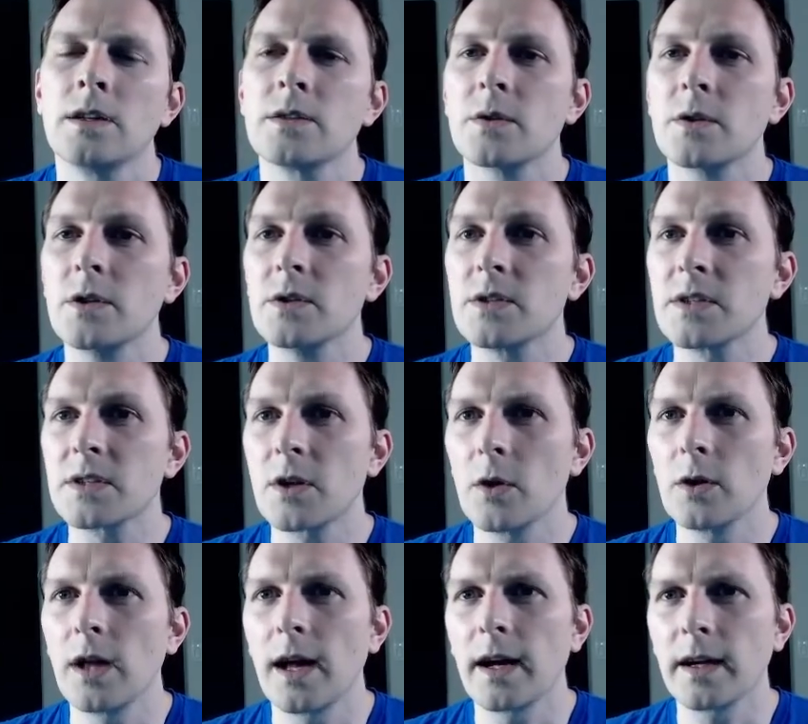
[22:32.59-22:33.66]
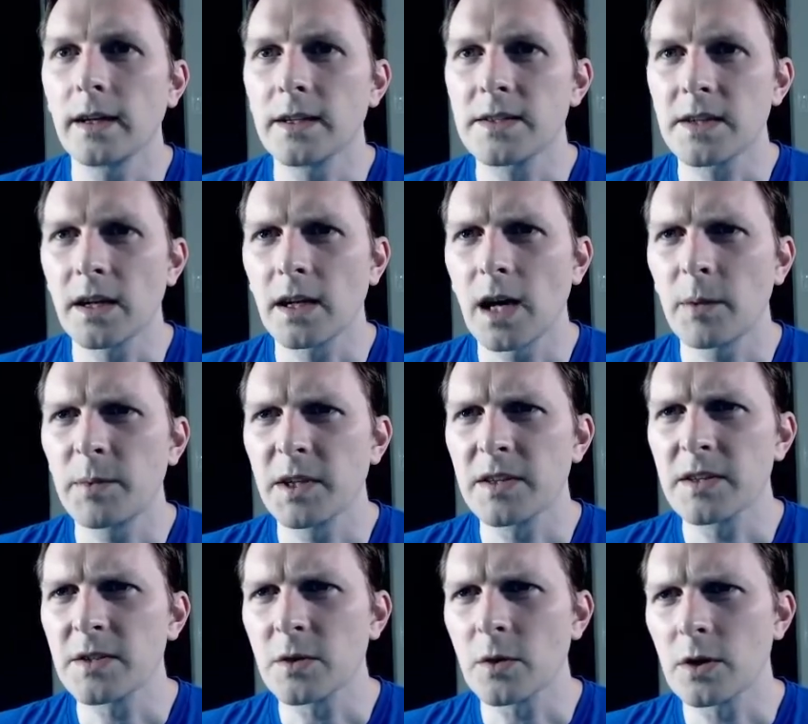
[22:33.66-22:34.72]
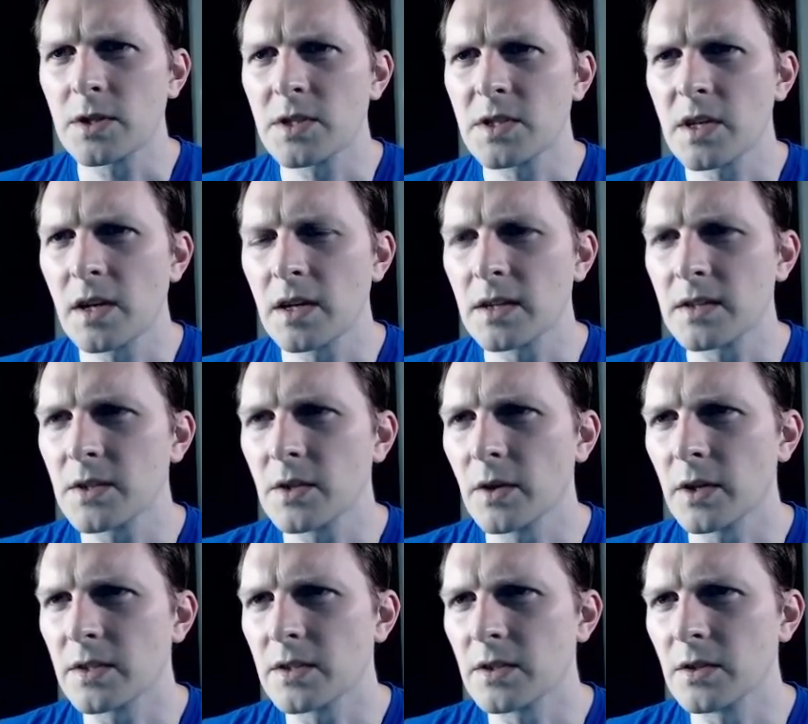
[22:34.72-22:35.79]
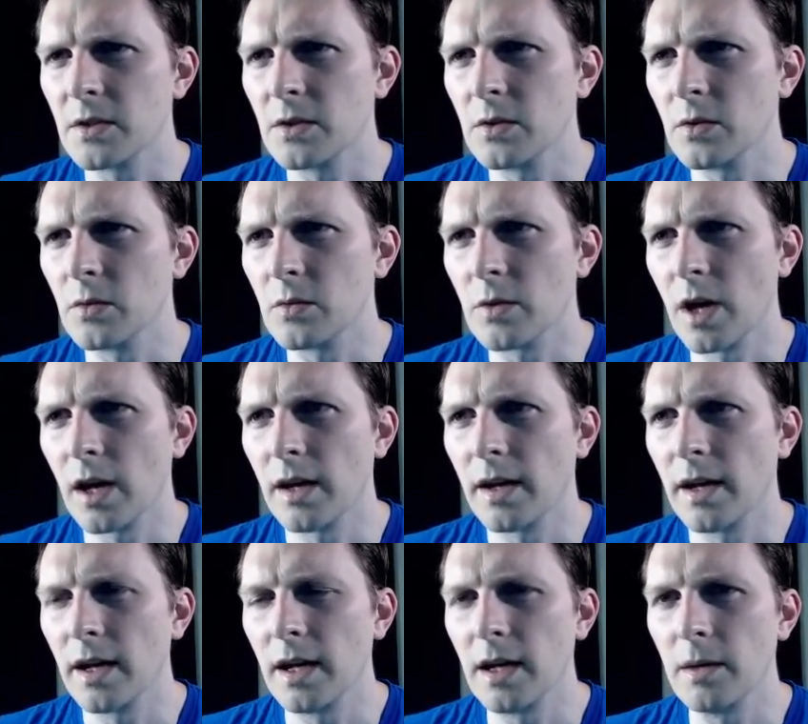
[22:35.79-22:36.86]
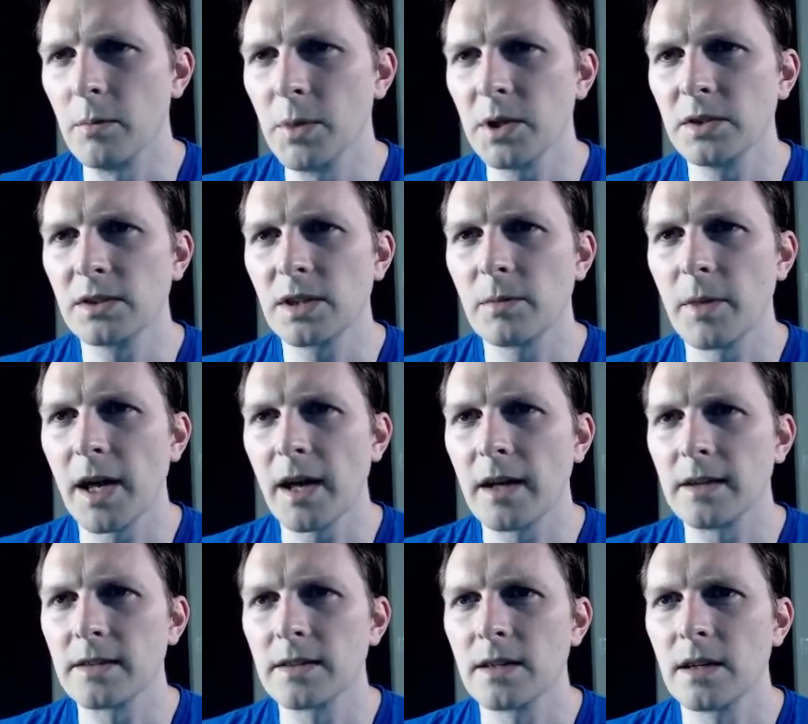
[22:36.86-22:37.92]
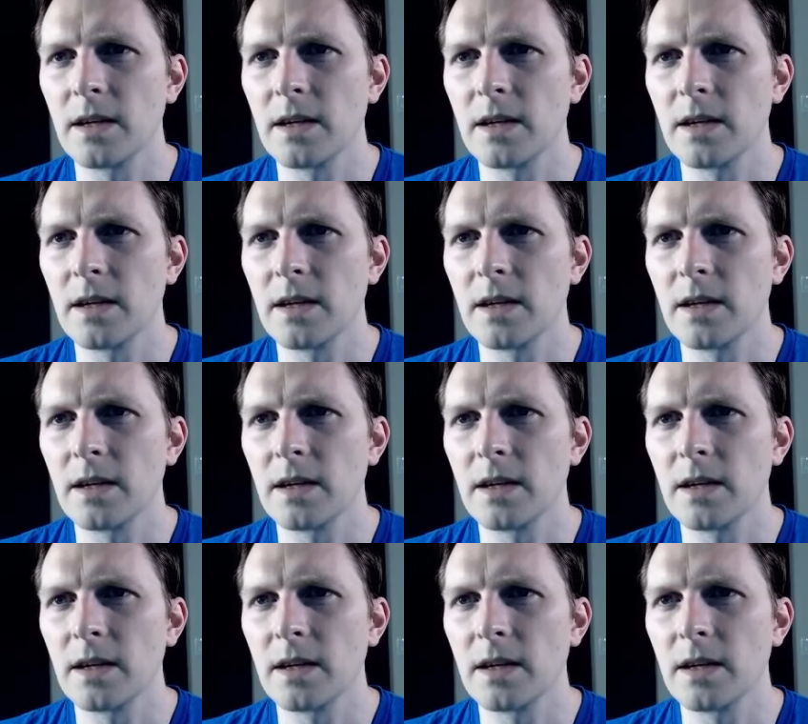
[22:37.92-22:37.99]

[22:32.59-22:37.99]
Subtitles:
So it uses Golang. It's going to copy in the source. It's going to run a build command,